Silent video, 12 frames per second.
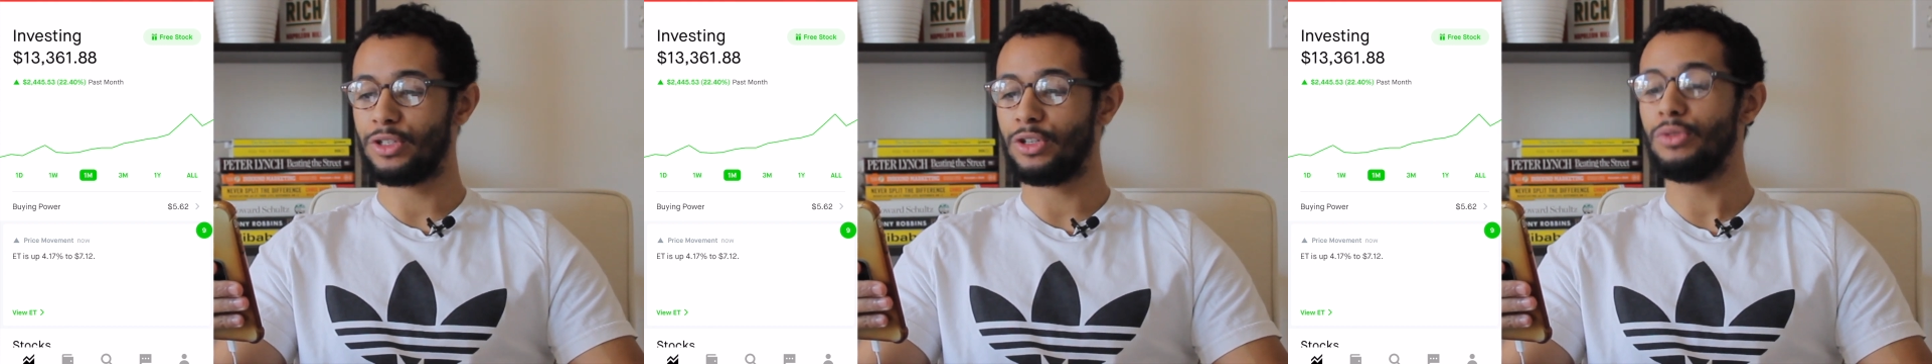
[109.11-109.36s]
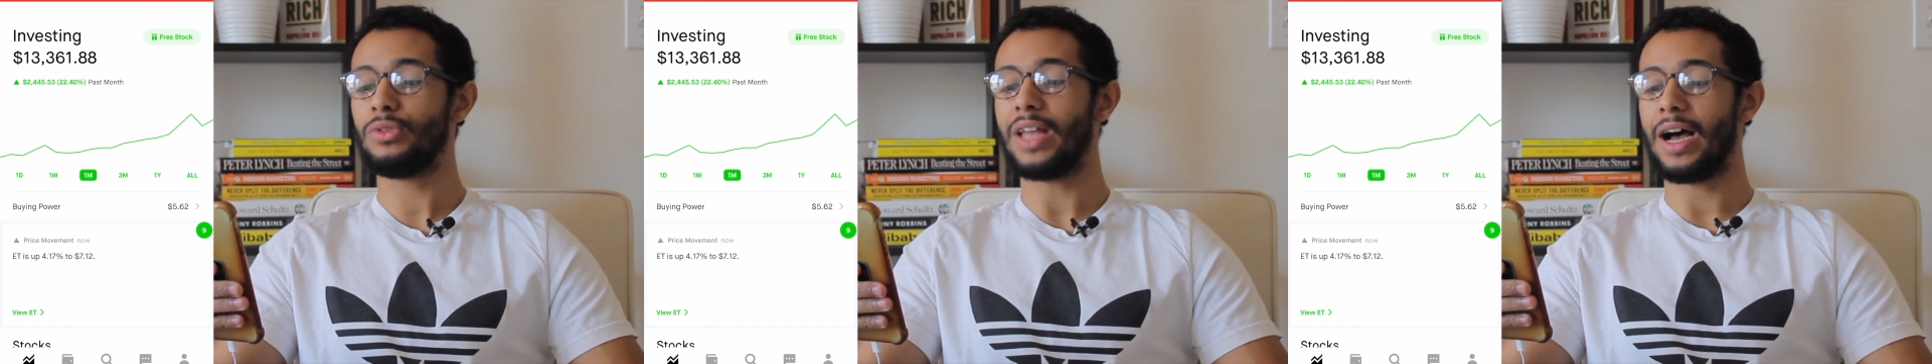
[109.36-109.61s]

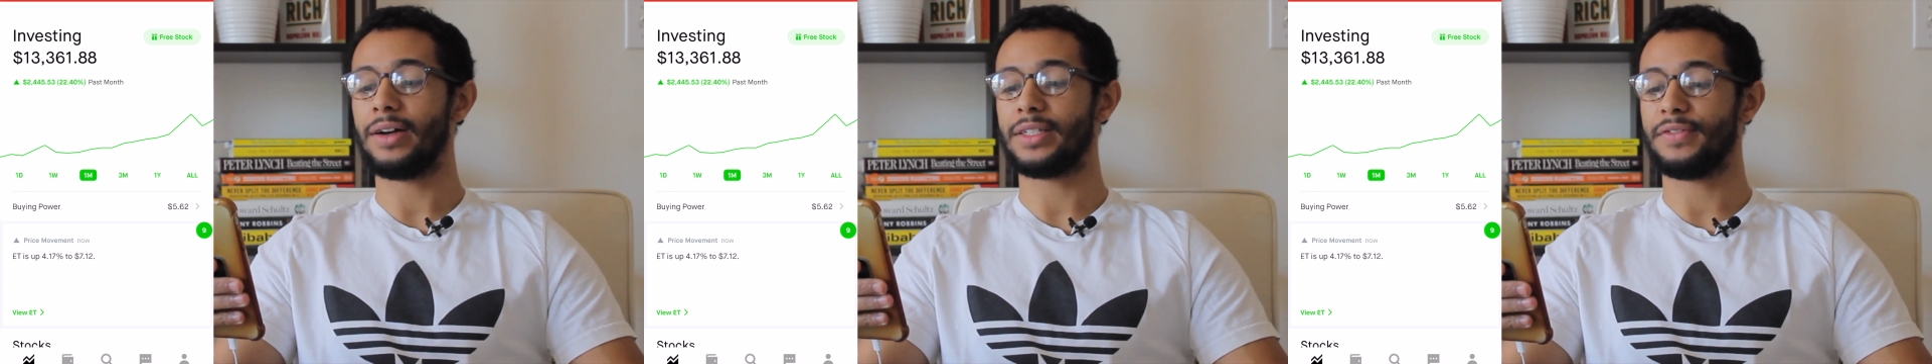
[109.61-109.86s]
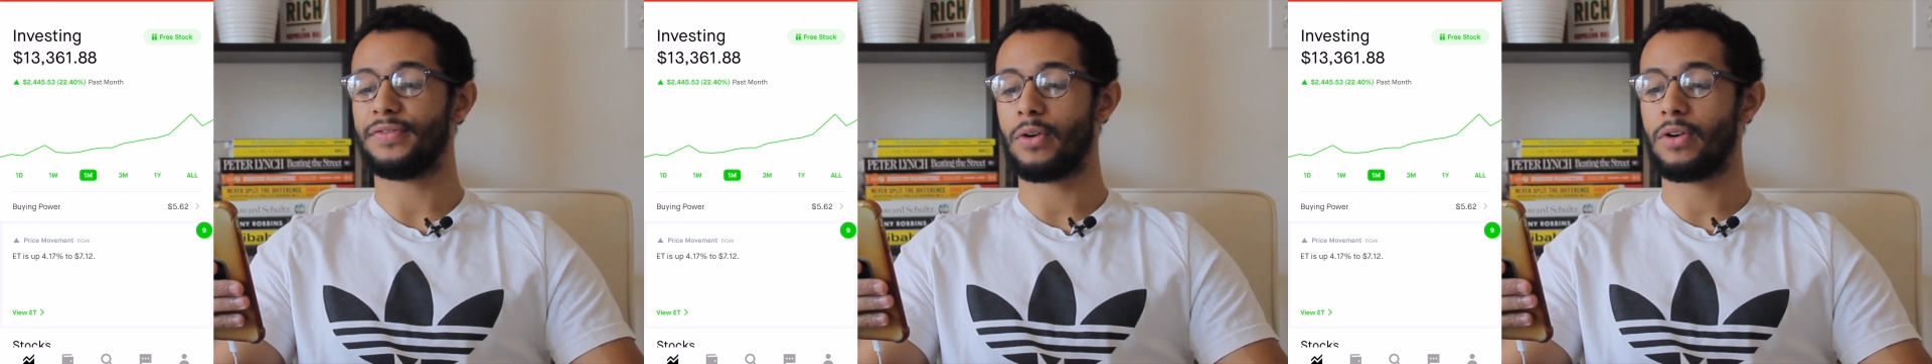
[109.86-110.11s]

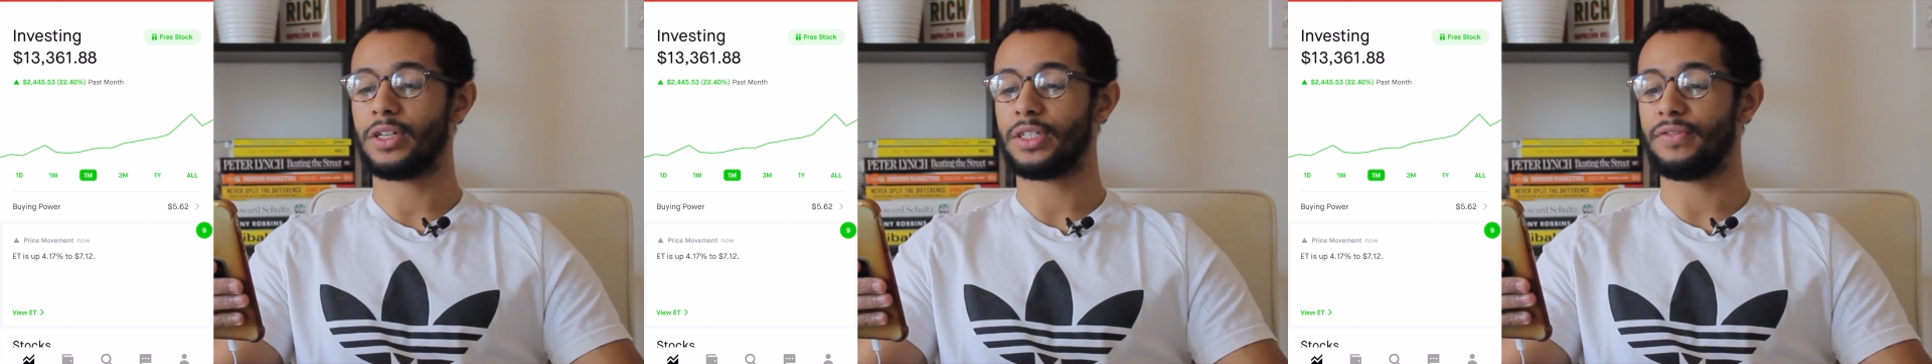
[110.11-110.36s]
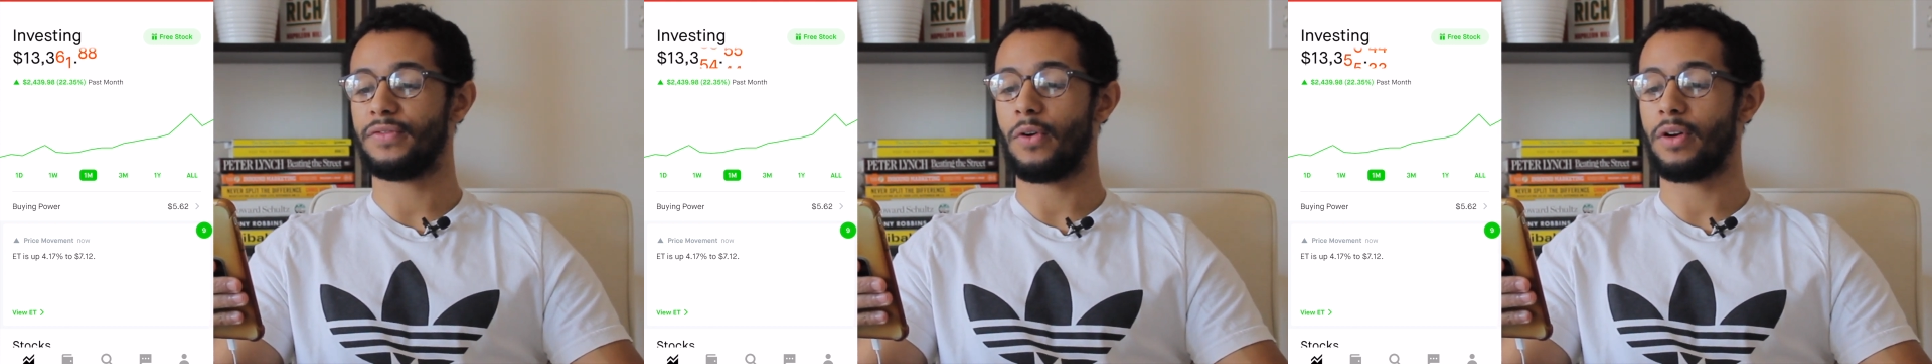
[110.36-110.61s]

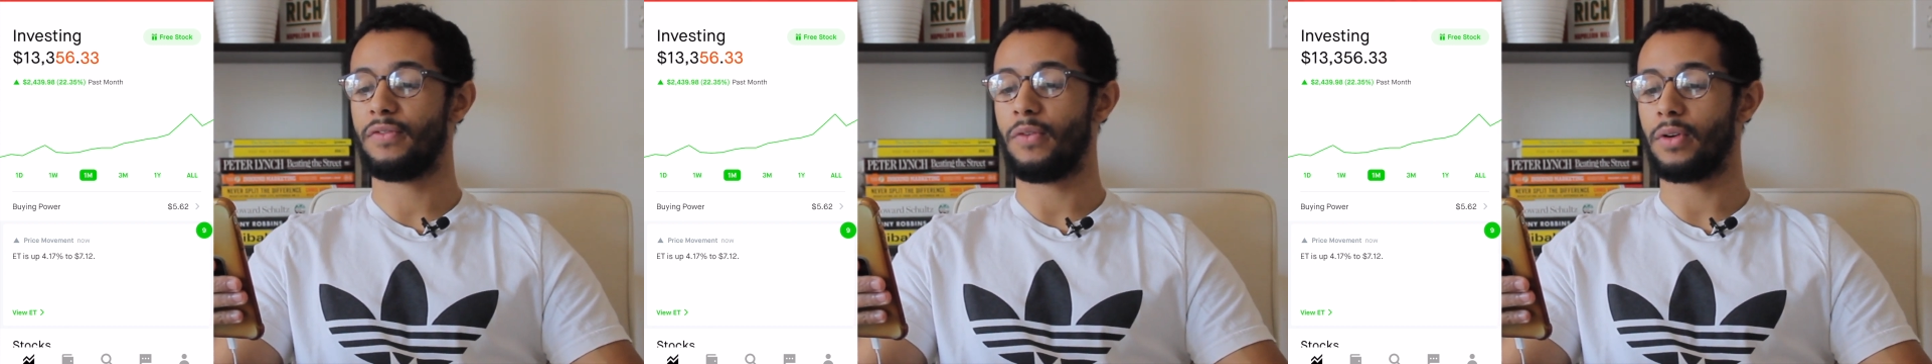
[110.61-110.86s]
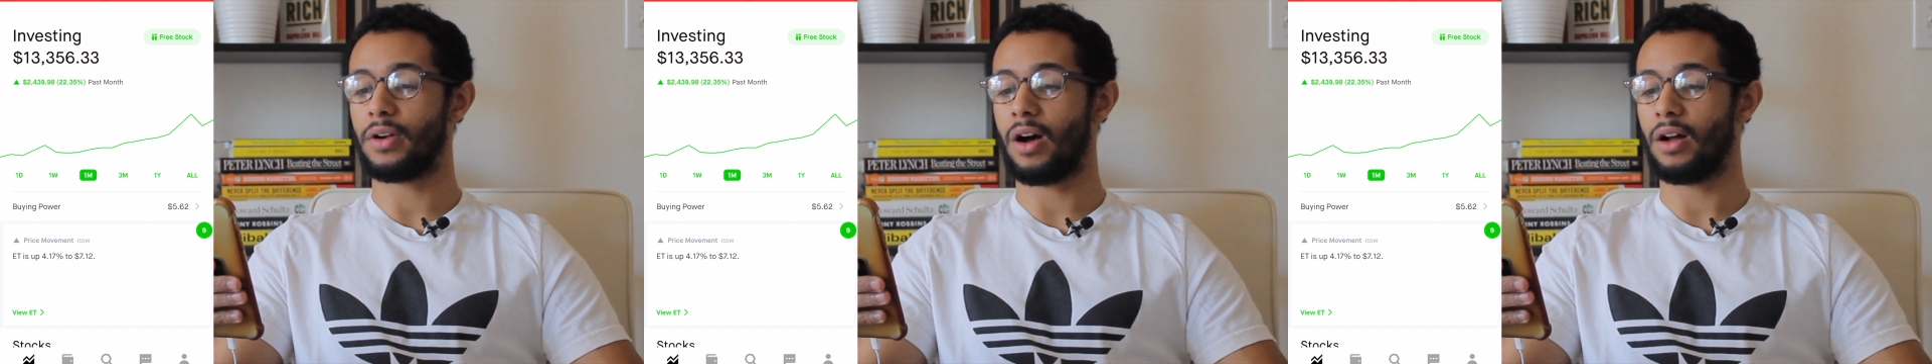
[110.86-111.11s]

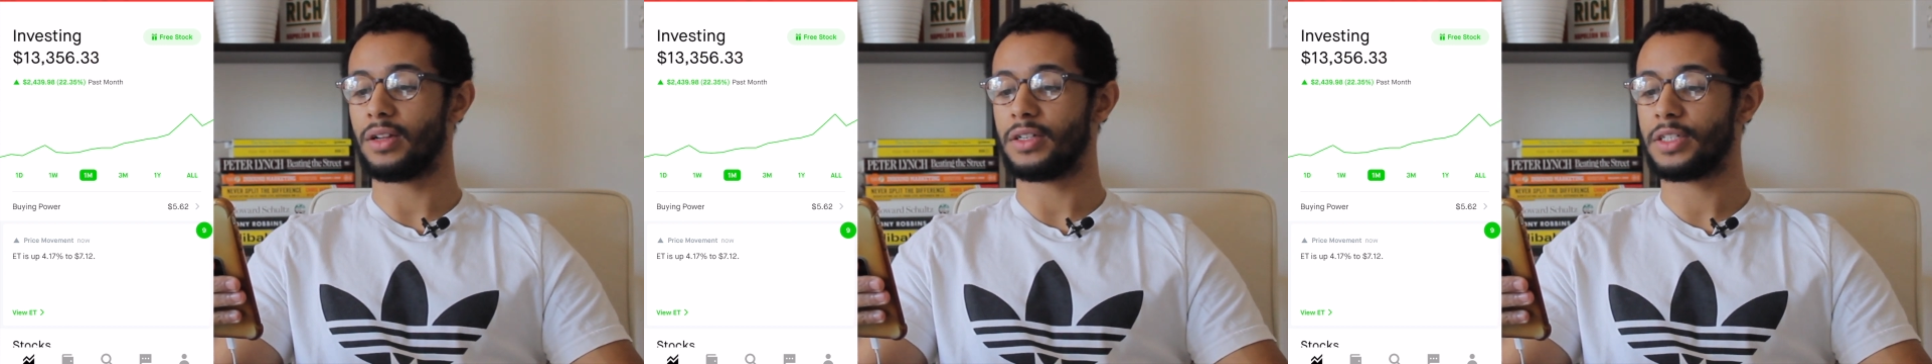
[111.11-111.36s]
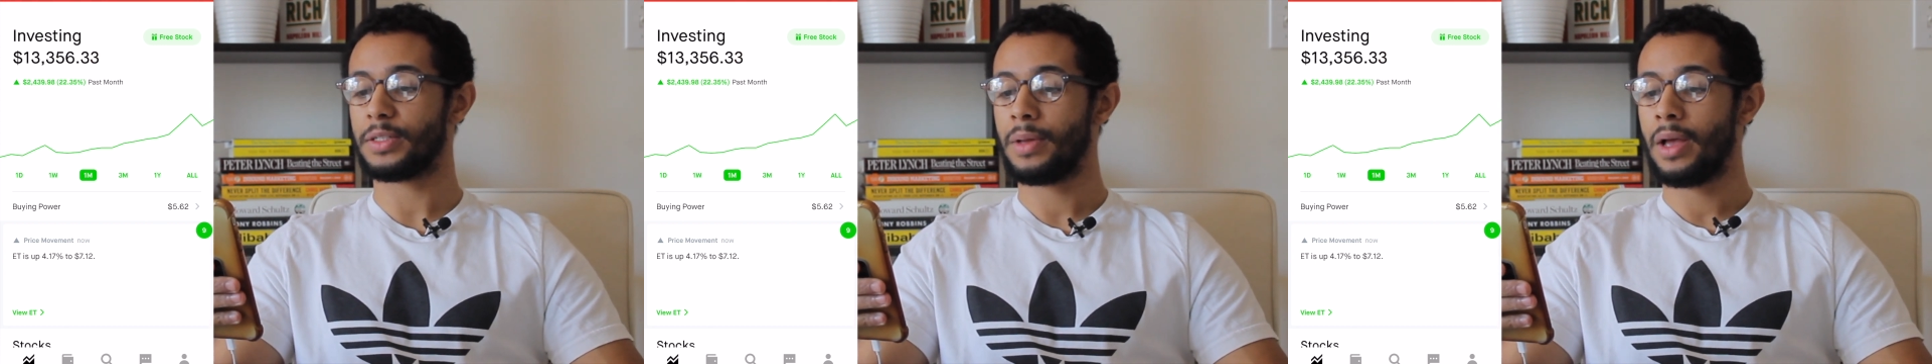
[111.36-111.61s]

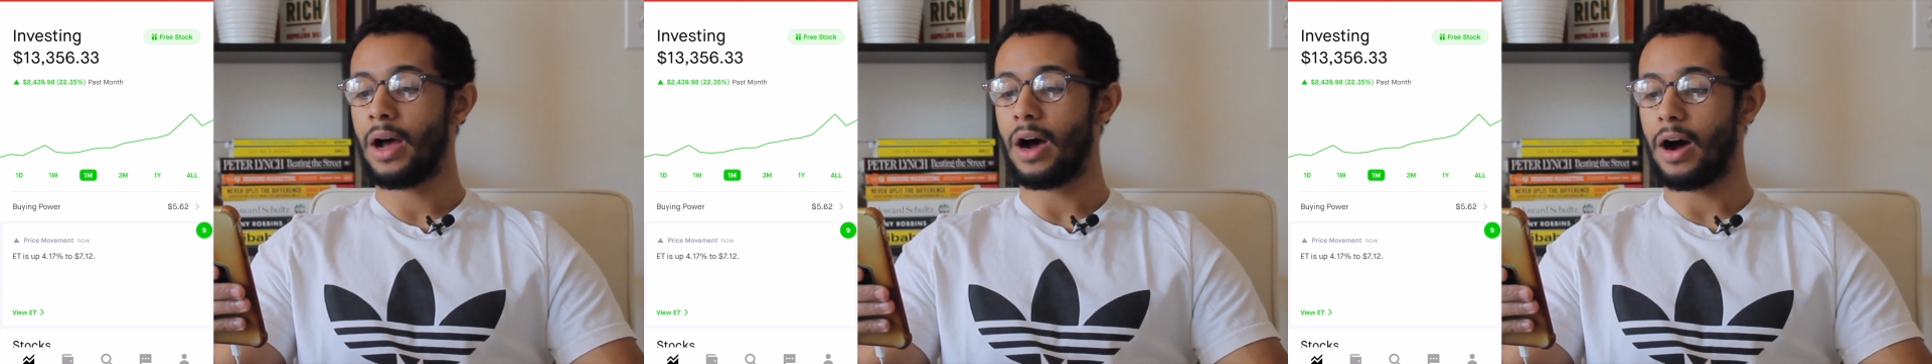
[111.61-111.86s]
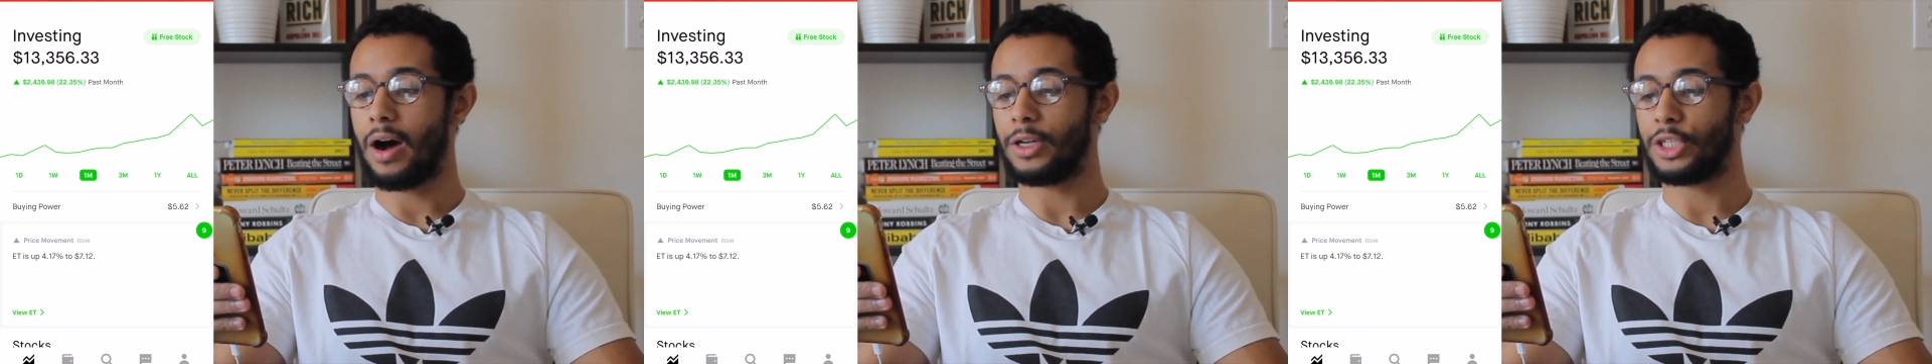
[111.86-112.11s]
$2,444,